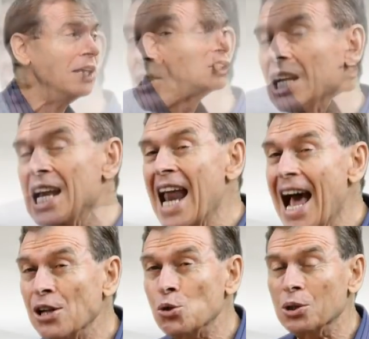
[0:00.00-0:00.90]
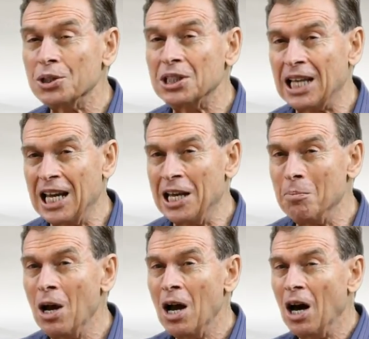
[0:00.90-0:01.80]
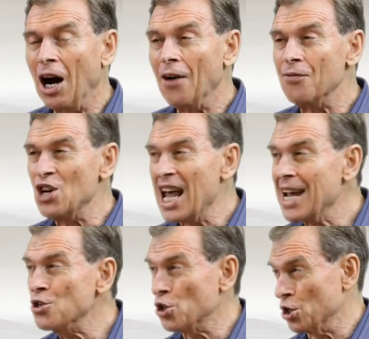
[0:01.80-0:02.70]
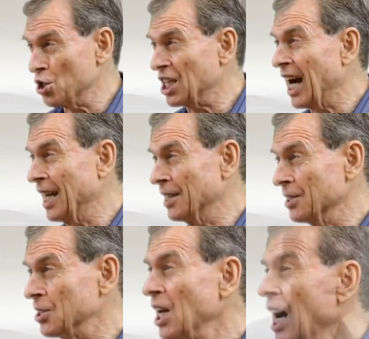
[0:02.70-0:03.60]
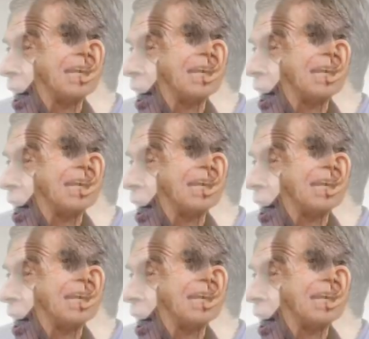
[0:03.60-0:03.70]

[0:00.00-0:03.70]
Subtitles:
It's a natural scheme of nature's guidance,